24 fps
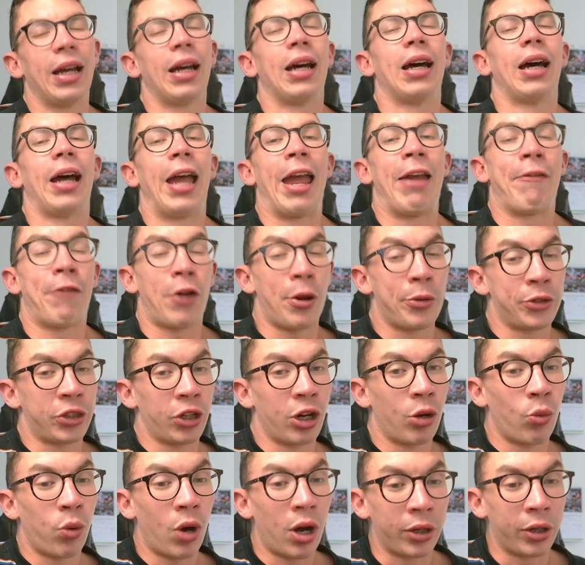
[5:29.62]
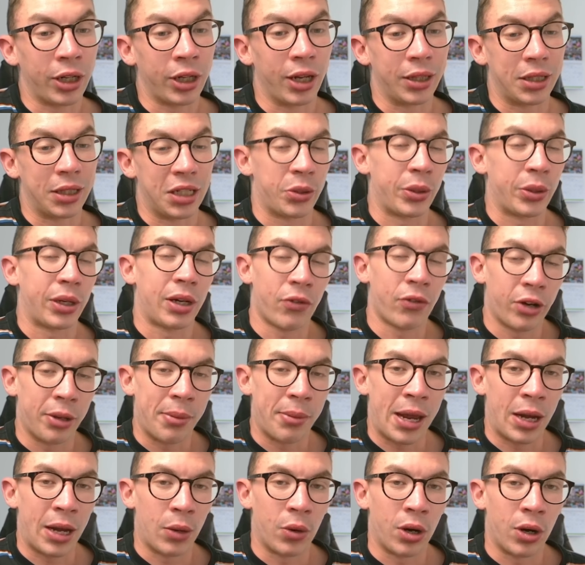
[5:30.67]
if I was on a wildcard this week, I've already
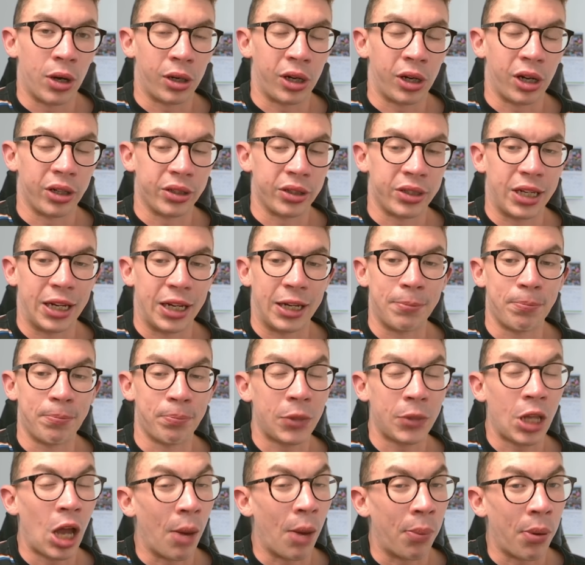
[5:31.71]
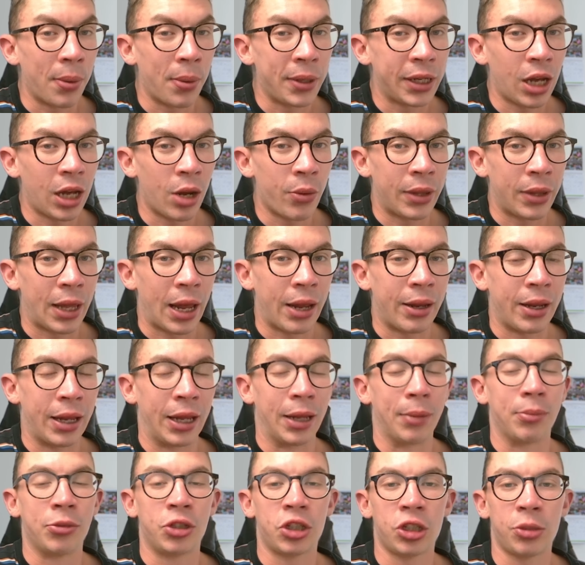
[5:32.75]
made a wildcard team, I'd probably go without
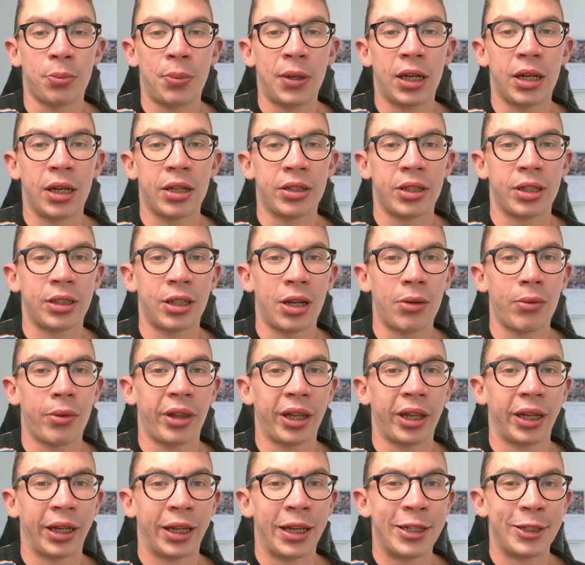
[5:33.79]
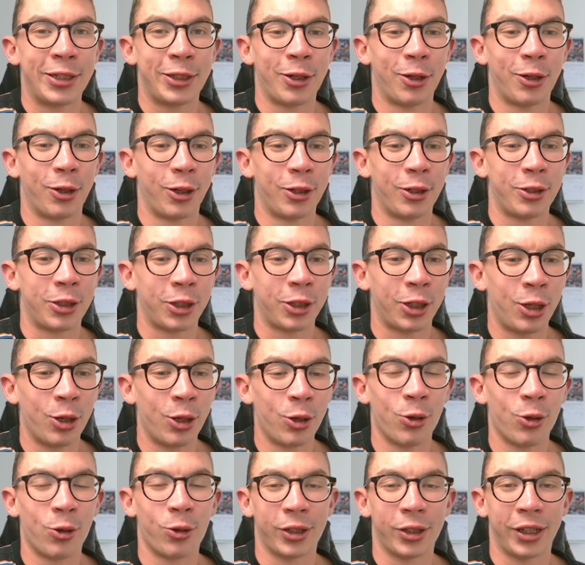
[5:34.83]
him just because I don't think he's got a
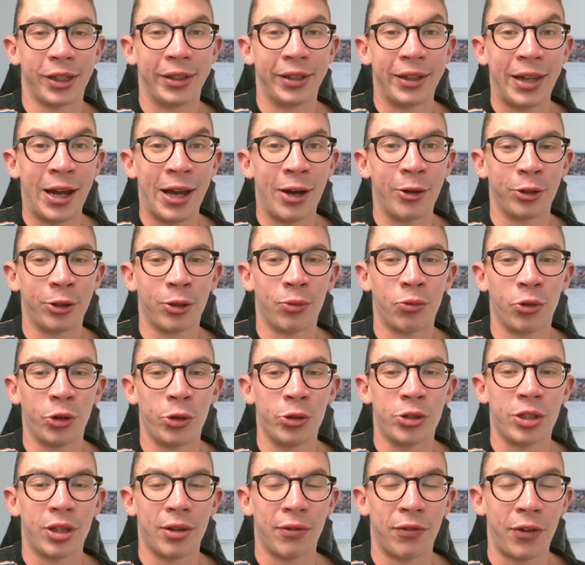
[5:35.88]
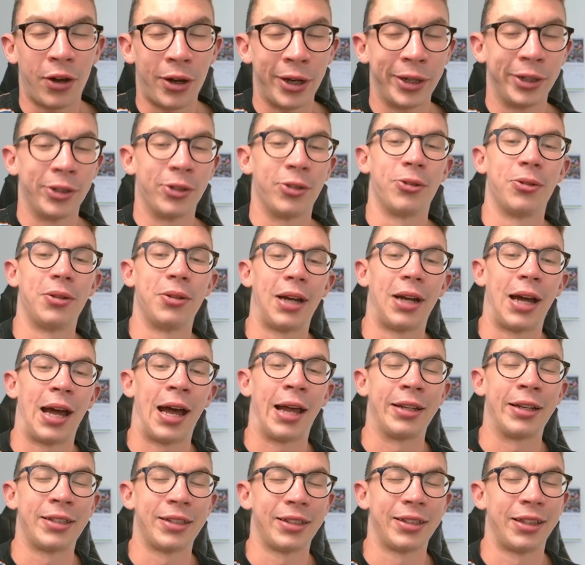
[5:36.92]
secured and nailed on route to the final.
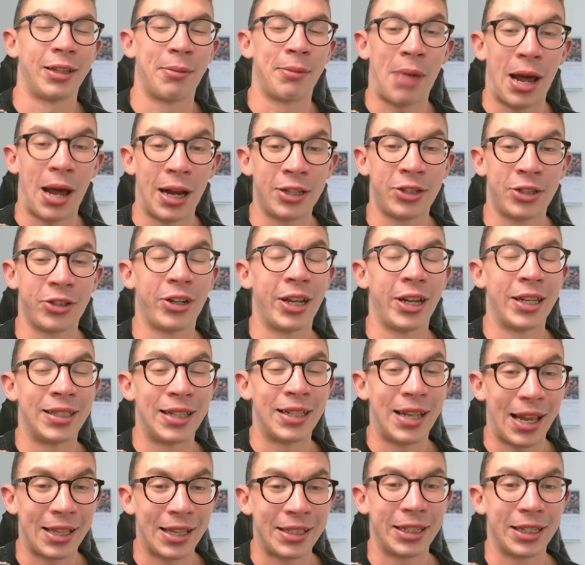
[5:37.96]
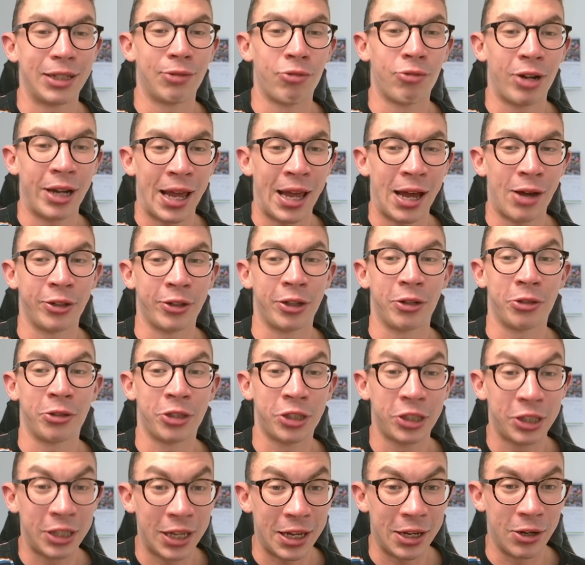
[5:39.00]
And the manager is letting Ronaldo
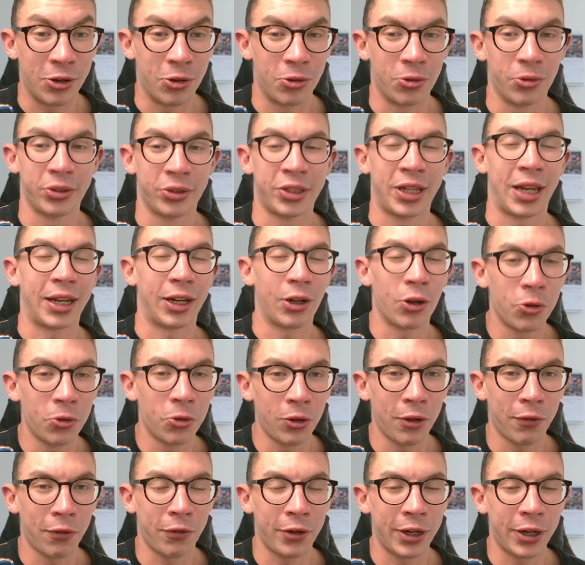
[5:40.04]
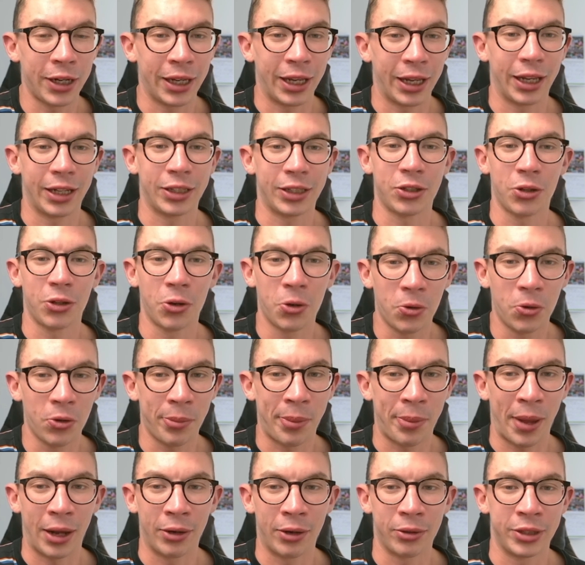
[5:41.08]
still take all the free kicks, all the
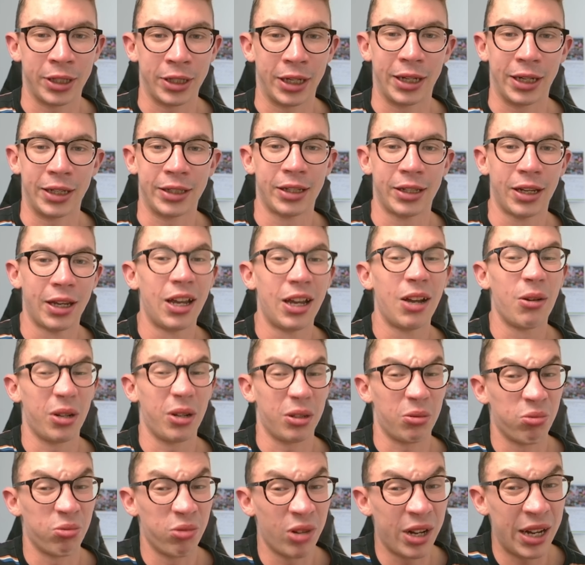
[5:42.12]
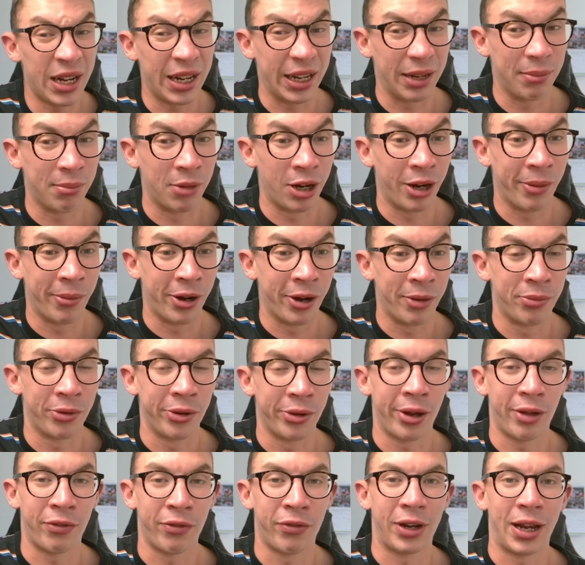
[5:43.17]
penalties, which really in my mind
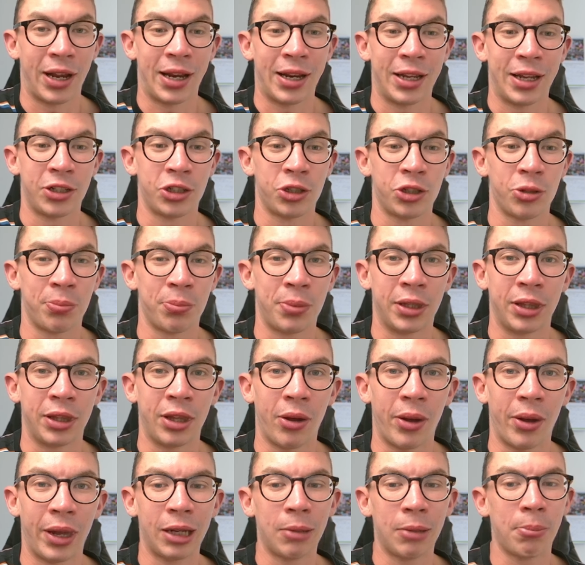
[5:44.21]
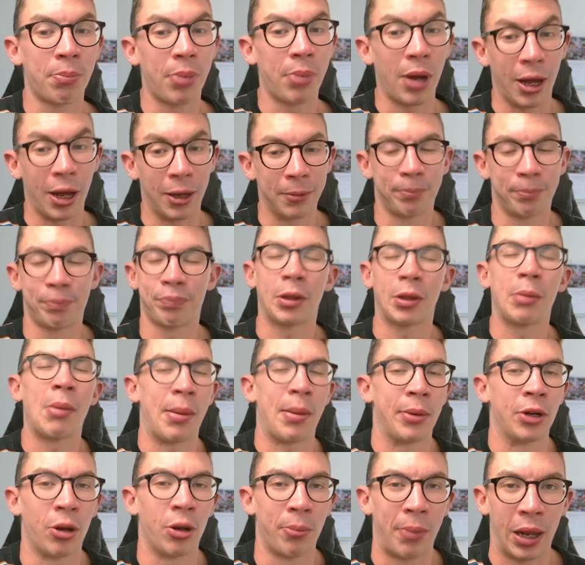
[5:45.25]
Bruno Fernandes should be doing, but
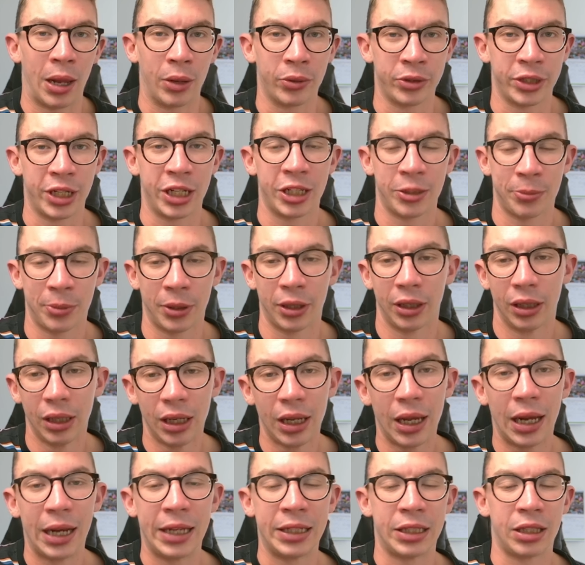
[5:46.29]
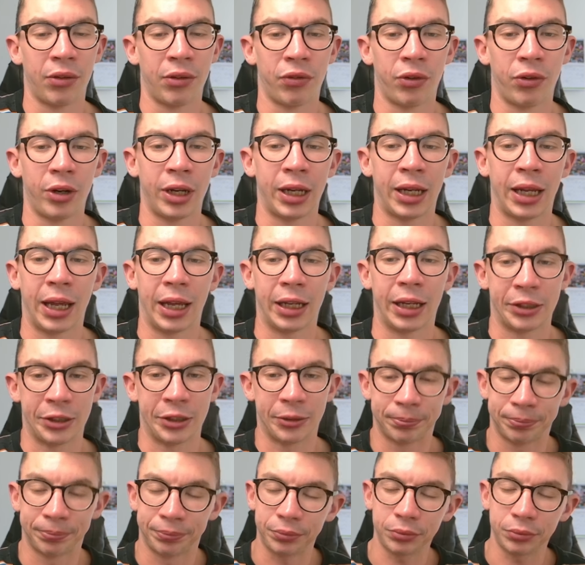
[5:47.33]
maybe not penalties, but at least the free kicks.